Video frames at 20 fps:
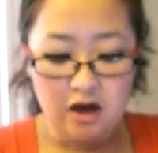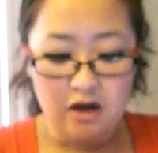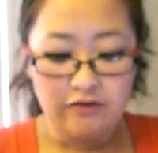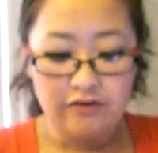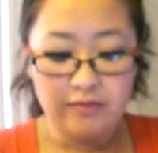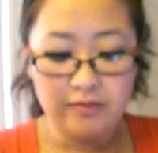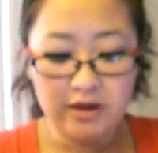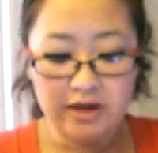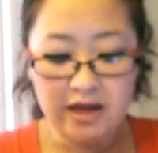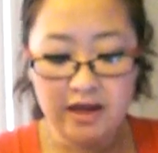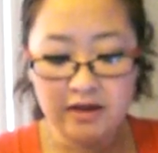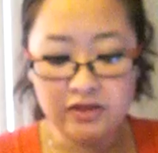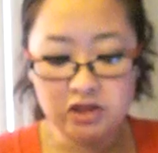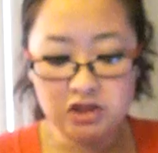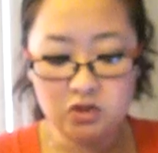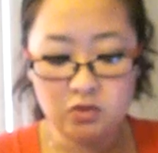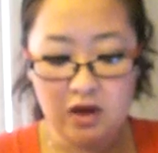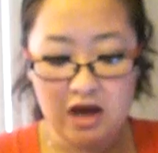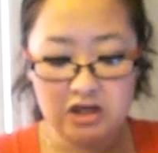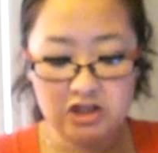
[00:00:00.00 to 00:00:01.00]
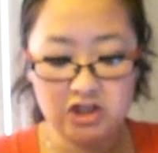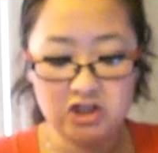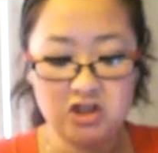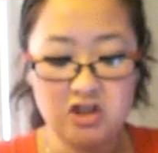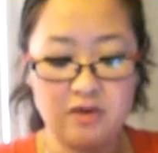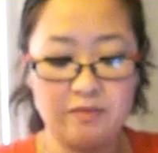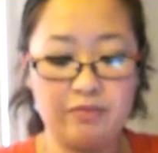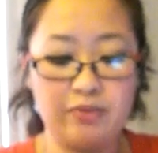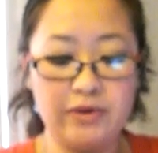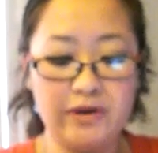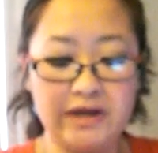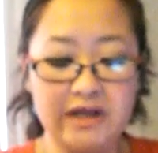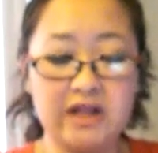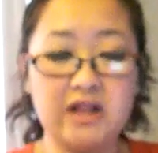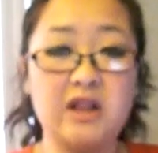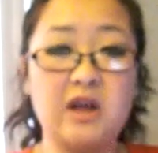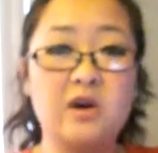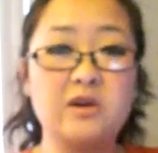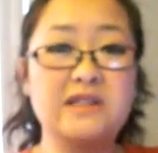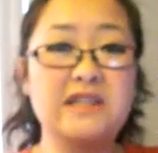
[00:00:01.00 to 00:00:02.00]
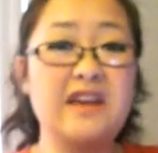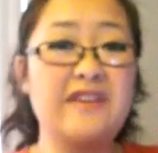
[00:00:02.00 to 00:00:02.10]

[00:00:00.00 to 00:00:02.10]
from looking at the swatches, they're pretty close.